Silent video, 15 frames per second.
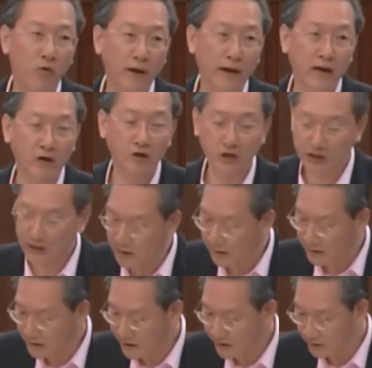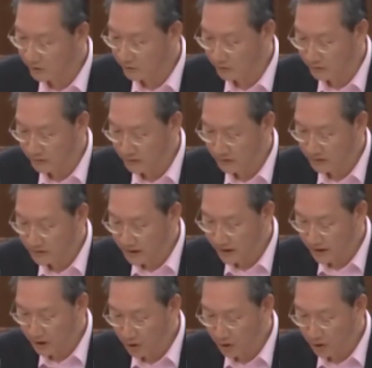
contributions of private sector